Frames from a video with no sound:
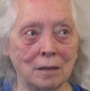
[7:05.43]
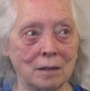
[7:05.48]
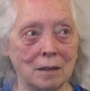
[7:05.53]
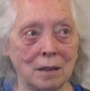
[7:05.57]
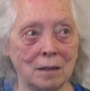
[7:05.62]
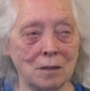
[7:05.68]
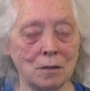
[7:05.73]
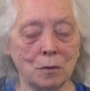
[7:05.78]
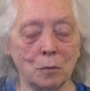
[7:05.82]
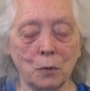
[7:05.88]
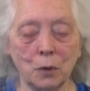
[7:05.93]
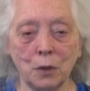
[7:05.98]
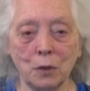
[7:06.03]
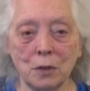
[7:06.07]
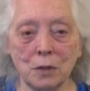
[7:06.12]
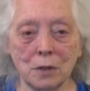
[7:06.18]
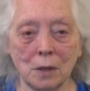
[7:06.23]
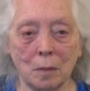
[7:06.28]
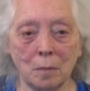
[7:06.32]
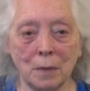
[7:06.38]
The
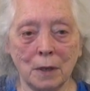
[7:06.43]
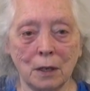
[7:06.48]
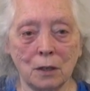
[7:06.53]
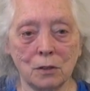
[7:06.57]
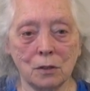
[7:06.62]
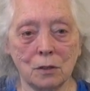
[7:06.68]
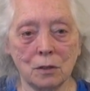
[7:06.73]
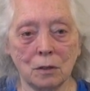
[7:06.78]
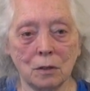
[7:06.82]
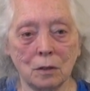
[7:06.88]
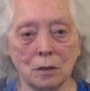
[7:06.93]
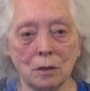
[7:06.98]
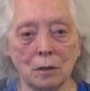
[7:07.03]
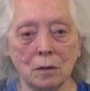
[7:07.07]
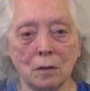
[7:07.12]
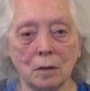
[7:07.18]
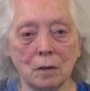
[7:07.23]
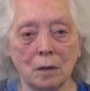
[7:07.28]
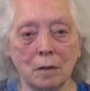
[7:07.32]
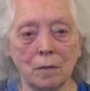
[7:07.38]
words, I'm not
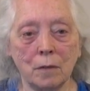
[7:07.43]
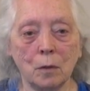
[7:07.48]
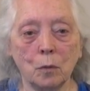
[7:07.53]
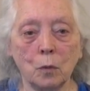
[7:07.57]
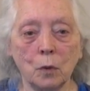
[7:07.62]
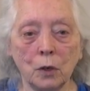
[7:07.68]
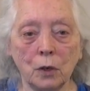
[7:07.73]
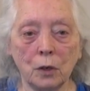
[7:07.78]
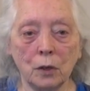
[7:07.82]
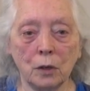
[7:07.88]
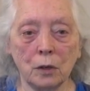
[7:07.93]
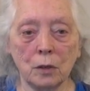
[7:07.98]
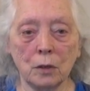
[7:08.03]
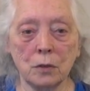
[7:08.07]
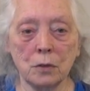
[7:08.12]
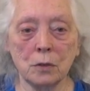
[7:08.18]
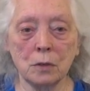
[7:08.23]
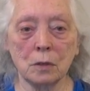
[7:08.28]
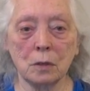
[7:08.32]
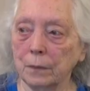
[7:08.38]
sure of the
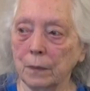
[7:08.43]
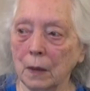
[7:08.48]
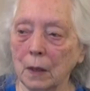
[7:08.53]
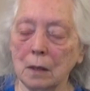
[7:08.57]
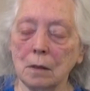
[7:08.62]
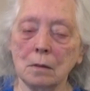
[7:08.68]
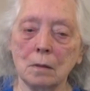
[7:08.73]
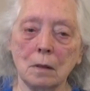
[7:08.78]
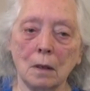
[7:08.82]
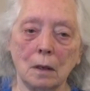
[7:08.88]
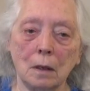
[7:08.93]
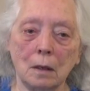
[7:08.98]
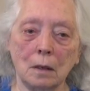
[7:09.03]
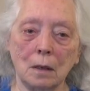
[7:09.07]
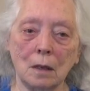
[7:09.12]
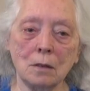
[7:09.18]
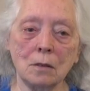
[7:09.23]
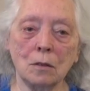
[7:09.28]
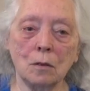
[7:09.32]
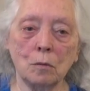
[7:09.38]
words. It
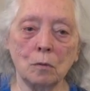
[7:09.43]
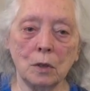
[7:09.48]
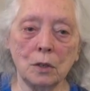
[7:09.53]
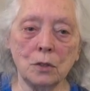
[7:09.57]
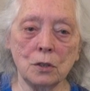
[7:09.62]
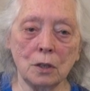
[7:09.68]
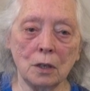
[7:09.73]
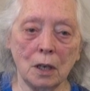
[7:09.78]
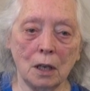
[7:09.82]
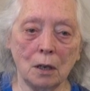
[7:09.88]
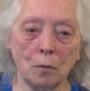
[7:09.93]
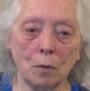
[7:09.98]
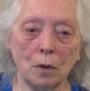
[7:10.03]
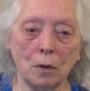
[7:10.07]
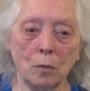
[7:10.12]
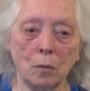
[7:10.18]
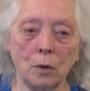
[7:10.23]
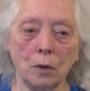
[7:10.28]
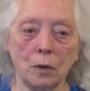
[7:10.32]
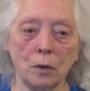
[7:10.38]
doesn't originate
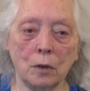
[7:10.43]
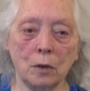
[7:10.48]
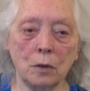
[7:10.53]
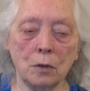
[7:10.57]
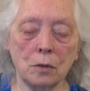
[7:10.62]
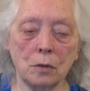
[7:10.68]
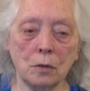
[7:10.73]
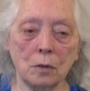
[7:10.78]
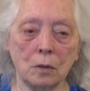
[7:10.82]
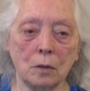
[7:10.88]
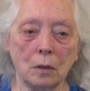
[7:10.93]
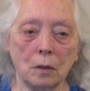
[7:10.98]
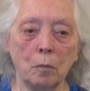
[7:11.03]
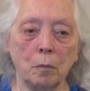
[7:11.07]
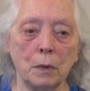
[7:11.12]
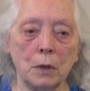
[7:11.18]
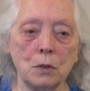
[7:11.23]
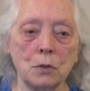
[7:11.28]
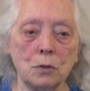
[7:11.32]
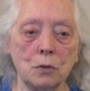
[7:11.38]
with words,
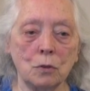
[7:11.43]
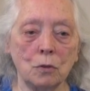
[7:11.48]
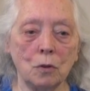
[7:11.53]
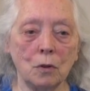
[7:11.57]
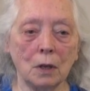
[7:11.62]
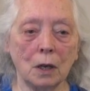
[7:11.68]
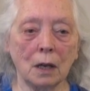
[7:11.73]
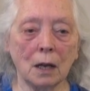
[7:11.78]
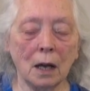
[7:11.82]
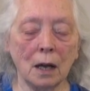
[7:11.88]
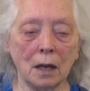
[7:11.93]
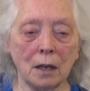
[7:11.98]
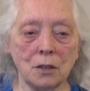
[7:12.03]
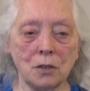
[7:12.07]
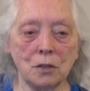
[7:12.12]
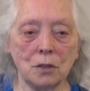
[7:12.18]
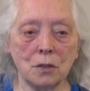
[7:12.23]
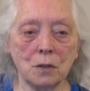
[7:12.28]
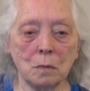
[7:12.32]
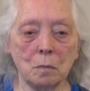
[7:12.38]
but to the
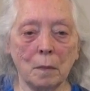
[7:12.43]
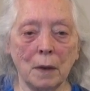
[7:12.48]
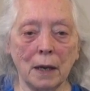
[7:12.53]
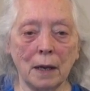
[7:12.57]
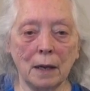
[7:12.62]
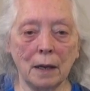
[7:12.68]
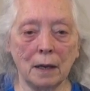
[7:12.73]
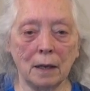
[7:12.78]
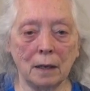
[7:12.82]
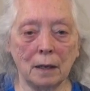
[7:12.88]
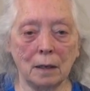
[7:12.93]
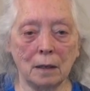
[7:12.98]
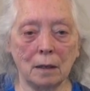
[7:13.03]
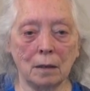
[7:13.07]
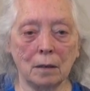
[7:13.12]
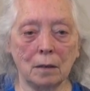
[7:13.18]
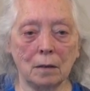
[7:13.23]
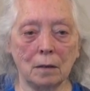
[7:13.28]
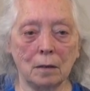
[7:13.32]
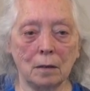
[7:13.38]
conscious mind
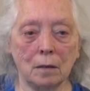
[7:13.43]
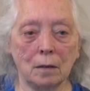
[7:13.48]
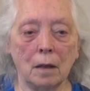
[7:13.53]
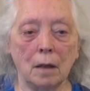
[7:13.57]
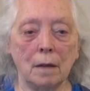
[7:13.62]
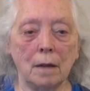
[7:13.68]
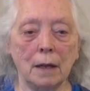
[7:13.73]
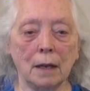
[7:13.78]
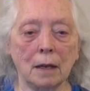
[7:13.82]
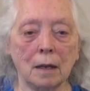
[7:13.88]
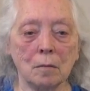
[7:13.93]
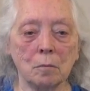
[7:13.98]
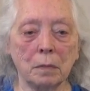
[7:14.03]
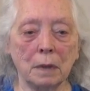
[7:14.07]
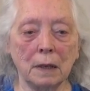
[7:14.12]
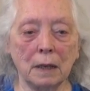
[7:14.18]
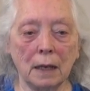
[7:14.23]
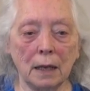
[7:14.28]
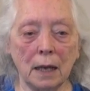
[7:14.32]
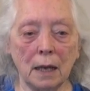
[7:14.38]
that can
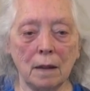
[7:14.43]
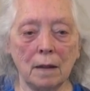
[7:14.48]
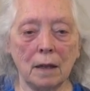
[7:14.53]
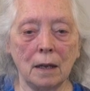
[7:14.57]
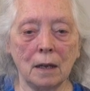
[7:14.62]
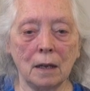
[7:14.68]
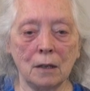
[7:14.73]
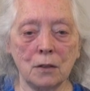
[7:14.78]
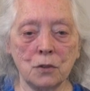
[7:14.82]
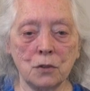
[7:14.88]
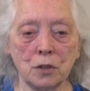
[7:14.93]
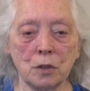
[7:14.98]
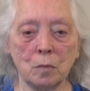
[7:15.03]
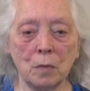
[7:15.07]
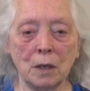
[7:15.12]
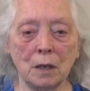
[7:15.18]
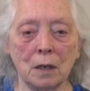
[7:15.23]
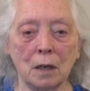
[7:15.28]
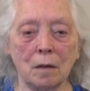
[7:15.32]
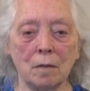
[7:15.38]
play the
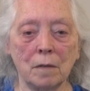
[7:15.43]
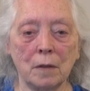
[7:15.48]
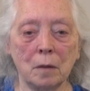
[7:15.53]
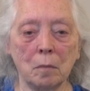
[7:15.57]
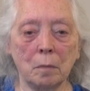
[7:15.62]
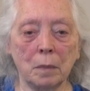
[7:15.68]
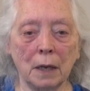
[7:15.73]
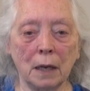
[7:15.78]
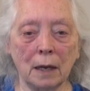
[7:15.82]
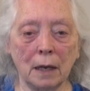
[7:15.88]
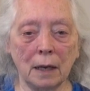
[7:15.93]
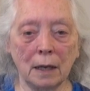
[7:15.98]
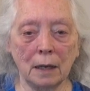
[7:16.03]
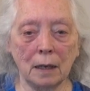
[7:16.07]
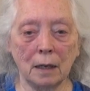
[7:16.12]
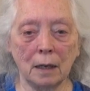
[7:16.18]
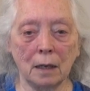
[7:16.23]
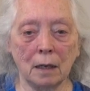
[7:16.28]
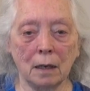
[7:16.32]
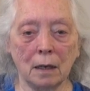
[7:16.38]
instrument of the
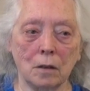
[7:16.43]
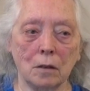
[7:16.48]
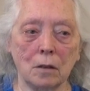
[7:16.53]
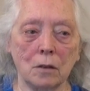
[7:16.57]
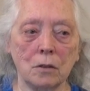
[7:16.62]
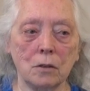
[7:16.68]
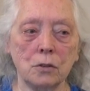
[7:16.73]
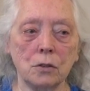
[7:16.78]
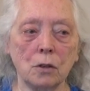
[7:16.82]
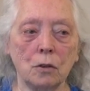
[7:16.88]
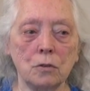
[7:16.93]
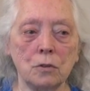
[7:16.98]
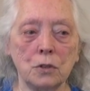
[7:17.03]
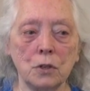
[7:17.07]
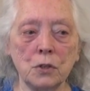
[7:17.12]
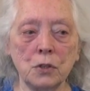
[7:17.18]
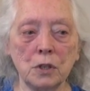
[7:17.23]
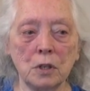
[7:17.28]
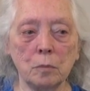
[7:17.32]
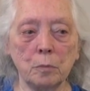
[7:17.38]
body. So
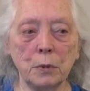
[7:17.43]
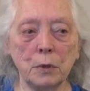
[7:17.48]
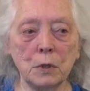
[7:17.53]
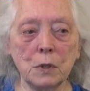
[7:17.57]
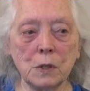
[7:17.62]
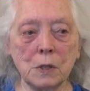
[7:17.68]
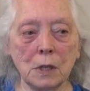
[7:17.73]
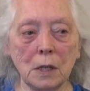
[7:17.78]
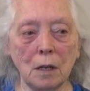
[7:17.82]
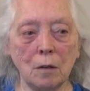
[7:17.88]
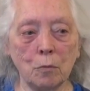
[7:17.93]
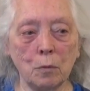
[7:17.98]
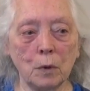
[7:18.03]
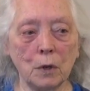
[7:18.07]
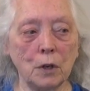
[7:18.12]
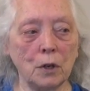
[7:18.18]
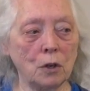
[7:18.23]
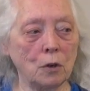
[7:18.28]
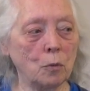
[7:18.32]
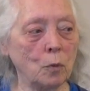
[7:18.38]
just to perceive where
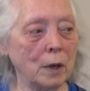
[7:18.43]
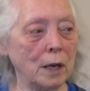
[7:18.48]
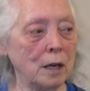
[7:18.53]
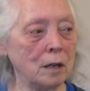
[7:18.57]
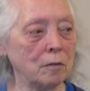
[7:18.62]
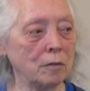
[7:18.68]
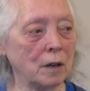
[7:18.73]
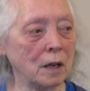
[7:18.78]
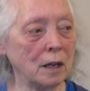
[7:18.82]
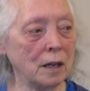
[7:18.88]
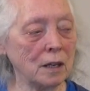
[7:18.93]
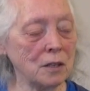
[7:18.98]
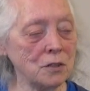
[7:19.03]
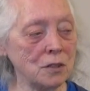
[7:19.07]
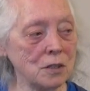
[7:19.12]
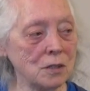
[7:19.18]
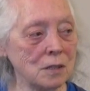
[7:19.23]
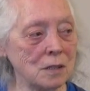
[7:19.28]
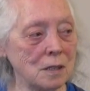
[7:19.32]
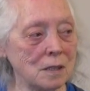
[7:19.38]
your weight of
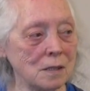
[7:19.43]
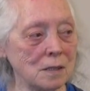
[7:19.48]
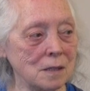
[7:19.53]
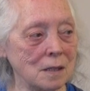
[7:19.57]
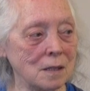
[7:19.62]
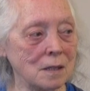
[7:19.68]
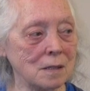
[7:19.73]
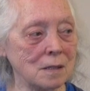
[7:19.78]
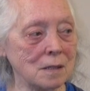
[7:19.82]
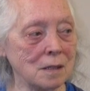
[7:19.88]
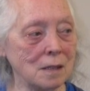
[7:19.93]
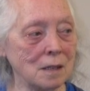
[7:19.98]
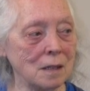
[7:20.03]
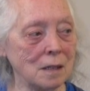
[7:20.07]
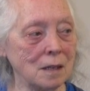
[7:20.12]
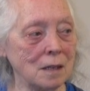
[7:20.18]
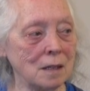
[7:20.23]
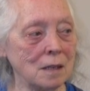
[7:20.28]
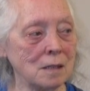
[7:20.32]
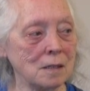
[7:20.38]
consciousness is
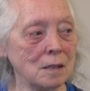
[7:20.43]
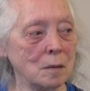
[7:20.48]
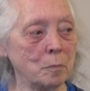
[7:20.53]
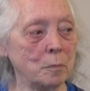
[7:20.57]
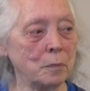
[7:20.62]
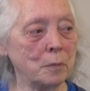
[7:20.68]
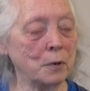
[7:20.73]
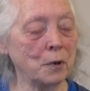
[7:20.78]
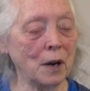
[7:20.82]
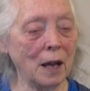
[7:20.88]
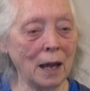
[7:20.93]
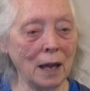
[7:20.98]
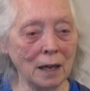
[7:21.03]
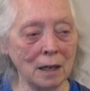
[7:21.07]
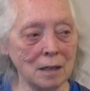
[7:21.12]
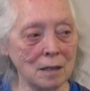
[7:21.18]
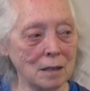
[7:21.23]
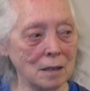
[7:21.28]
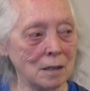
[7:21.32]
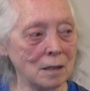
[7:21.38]
a
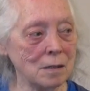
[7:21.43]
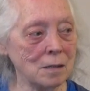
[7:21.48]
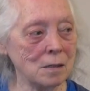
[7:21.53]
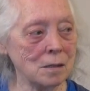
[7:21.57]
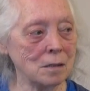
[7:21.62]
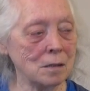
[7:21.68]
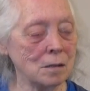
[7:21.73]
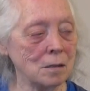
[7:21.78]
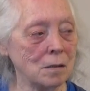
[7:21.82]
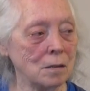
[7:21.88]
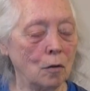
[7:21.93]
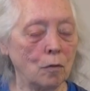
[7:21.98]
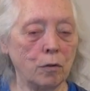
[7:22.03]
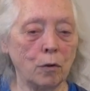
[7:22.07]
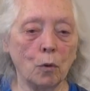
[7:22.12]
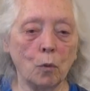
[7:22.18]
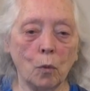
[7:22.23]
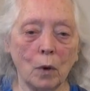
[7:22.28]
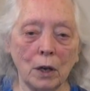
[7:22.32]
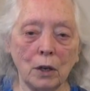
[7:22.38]
practice for
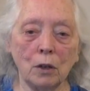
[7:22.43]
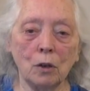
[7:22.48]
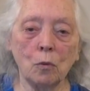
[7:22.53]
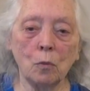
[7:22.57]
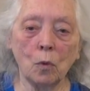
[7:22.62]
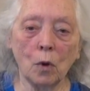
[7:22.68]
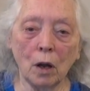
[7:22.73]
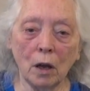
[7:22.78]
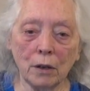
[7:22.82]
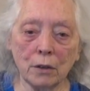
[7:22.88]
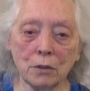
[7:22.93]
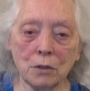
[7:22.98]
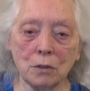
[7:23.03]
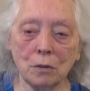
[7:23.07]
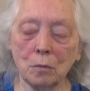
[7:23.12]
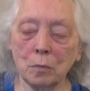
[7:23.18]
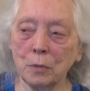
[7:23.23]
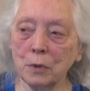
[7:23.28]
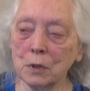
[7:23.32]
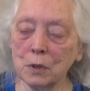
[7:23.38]
what you want
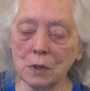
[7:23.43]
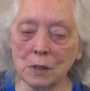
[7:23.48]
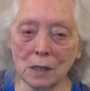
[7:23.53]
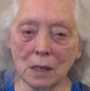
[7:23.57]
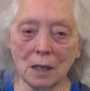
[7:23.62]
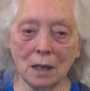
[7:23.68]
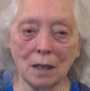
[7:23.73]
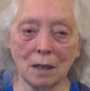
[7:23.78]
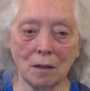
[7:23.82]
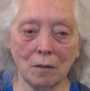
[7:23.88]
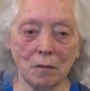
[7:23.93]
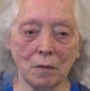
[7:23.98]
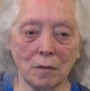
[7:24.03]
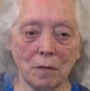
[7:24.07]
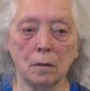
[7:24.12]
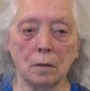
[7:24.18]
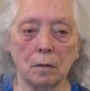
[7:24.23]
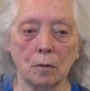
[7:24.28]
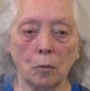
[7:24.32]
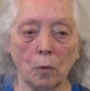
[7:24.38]
to perceive.
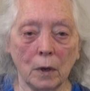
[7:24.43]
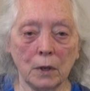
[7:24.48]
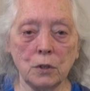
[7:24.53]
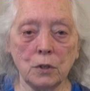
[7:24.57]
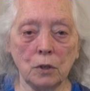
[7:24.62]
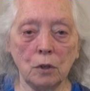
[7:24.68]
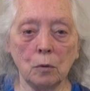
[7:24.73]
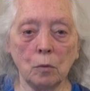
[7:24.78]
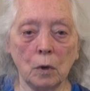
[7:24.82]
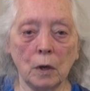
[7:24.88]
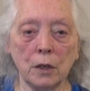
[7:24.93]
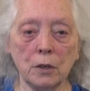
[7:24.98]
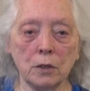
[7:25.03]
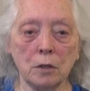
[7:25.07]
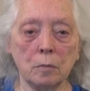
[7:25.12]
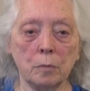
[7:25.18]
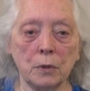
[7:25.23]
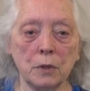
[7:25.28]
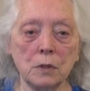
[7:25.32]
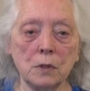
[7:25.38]
What do you want
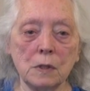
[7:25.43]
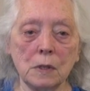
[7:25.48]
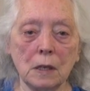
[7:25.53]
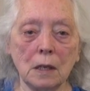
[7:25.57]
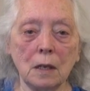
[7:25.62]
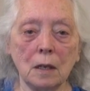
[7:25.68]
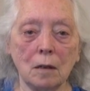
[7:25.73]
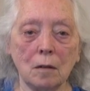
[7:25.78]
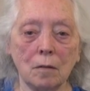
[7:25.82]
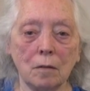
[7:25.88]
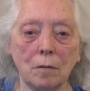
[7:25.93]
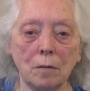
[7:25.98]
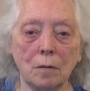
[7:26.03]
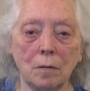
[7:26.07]
to perceive?